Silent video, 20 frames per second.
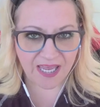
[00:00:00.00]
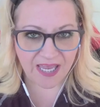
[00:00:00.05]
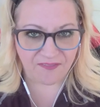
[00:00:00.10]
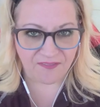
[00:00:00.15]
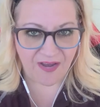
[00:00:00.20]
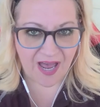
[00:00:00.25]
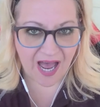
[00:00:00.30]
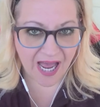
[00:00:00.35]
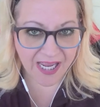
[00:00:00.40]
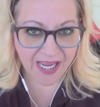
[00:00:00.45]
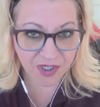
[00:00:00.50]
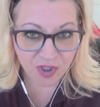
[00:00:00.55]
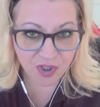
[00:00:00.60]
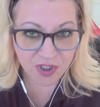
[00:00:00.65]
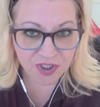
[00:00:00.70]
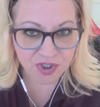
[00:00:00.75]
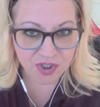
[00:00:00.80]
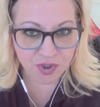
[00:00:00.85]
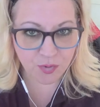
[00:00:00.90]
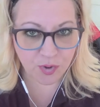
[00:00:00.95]
If I couldn't
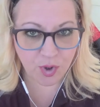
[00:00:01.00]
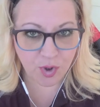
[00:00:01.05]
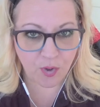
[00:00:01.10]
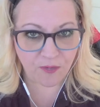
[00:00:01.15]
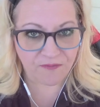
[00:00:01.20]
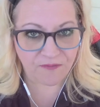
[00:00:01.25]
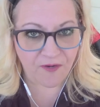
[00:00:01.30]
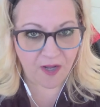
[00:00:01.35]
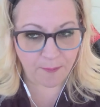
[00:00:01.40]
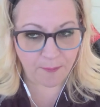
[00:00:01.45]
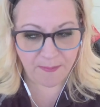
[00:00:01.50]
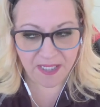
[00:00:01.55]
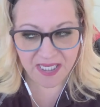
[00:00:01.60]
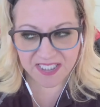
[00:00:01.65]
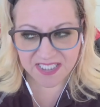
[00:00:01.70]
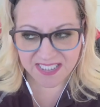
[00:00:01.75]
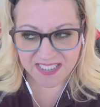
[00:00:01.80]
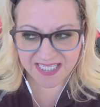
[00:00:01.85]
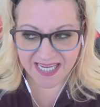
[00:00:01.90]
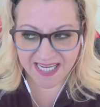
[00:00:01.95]
do a GoFundMe to
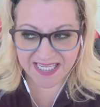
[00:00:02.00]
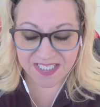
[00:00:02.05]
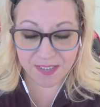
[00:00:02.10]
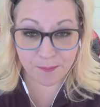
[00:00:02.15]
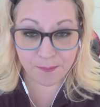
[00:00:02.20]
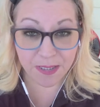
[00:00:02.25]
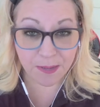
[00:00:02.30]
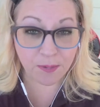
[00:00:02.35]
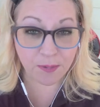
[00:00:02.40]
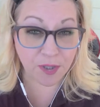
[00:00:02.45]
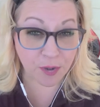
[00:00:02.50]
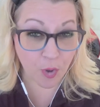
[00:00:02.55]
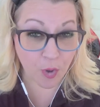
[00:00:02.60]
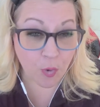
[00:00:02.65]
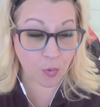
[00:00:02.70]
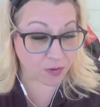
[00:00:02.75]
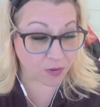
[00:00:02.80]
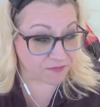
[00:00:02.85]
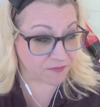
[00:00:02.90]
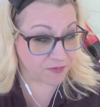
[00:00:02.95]
take some people to
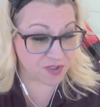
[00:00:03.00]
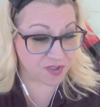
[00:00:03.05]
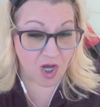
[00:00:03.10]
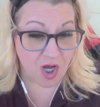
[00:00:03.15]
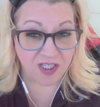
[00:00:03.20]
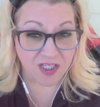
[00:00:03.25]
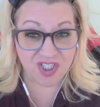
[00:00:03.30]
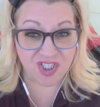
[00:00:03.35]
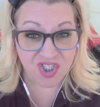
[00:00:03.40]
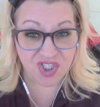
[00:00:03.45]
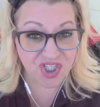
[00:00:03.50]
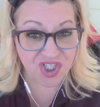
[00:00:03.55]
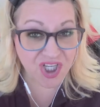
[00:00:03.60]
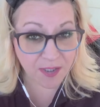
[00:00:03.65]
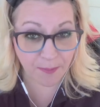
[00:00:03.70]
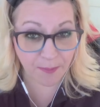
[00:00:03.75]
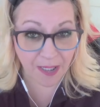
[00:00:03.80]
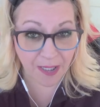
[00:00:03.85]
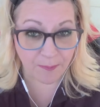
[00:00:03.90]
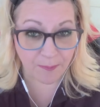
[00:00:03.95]
court for talking shit
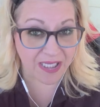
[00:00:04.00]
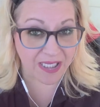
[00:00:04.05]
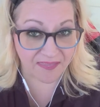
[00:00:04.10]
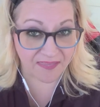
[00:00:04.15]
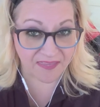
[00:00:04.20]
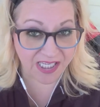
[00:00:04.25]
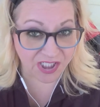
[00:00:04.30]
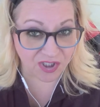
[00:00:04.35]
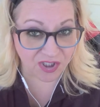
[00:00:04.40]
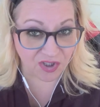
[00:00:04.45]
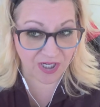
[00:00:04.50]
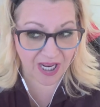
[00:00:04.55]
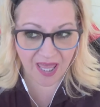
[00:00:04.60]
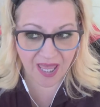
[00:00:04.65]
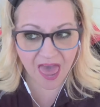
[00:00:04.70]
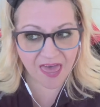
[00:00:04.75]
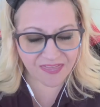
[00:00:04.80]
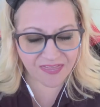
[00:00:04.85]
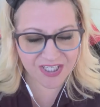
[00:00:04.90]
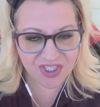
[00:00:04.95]
about me on the internet,
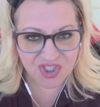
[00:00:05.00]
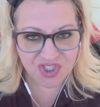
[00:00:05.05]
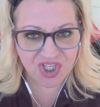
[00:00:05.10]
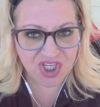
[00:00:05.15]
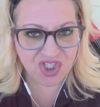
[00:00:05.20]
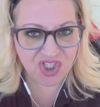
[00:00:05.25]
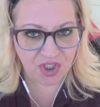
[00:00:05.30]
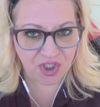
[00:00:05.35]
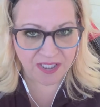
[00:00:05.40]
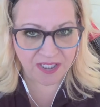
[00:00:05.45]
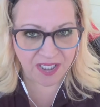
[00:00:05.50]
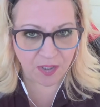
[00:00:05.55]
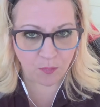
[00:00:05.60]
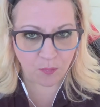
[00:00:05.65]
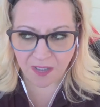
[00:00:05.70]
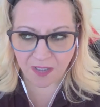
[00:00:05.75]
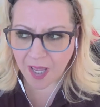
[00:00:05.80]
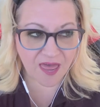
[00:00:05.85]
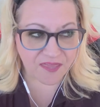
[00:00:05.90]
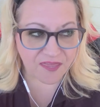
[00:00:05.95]
then she shouldn't get
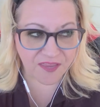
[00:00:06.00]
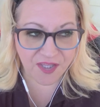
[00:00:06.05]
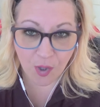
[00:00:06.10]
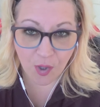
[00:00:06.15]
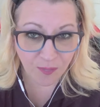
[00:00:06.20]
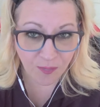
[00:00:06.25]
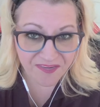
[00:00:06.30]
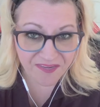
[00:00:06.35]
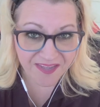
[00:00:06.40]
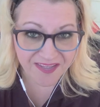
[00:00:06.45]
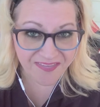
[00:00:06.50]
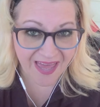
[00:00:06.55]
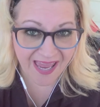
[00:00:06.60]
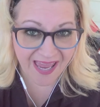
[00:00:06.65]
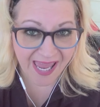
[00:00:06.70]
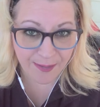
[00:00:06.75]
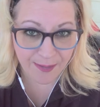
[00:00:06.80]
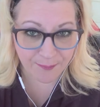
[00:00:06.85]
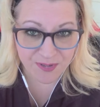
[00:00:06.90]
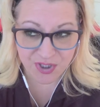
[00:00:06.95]
one. The only thing that
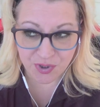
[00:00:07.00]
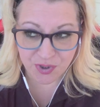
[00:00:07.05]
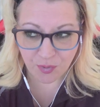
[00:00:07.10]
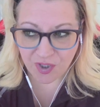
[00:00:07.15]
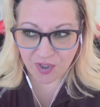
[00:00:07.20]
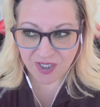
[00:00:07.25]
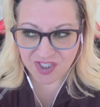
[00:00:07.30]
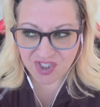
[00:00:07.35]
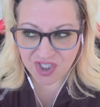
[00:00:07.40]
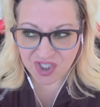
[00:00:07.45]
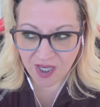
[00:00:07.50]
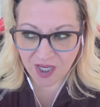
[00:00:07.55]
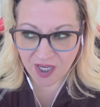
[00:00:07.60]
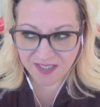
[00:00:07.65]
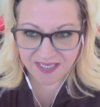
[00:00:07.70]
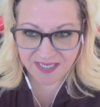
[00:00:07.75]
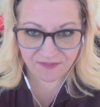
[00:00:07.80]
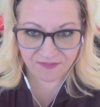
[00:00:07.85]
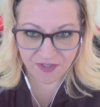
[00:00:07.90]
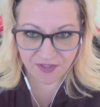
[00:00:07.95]
happened to her is she
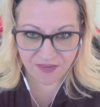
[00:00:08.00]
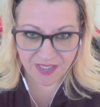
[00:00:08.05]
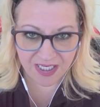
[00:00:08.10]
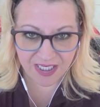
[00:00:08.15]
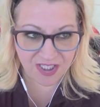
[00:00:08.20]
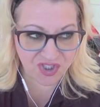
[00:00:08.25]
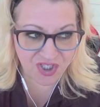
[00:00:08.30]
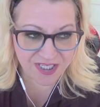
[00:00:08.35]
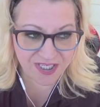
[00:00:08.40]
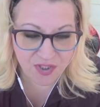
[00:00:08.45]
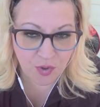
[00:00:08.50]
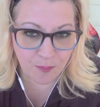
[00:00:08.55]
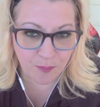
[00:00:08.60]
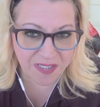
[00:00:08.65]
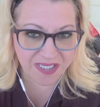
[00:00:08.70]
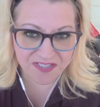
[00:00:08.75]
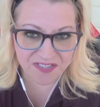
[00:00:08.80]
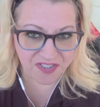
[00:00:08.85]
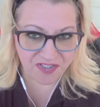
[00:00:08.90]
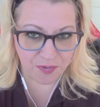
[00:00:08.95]
lost everything and she has no
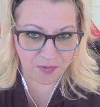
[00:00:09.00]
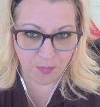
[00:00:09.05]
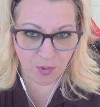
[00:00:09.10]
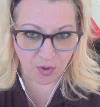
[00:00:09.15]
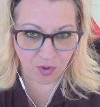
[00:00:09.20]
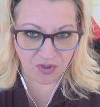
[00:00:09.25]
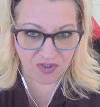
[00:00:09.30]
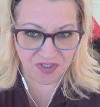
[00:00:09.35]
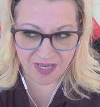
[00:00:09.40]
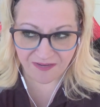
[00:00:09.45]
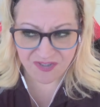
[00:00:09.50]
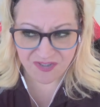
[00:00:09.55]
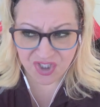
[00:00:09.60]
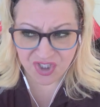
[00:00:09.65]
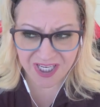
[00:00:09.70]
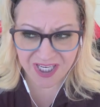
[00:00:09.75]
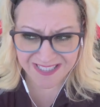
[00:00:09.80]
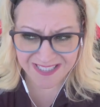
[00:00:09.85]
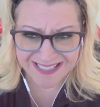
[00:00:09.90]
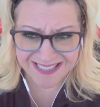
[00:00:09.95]
means to support herself. She
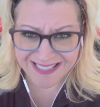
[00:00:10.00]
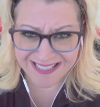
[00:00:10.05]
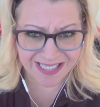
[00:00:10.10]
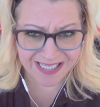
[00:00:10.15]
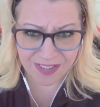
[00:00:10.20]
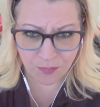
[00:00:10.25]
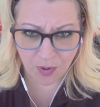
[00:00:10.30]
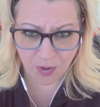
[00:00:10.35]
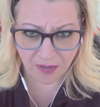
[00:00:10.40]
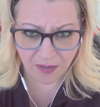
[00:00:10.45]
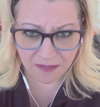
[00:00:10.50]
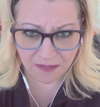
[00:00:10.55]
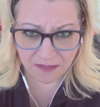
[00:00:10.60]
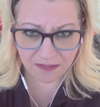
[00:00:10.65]
doesn't need one.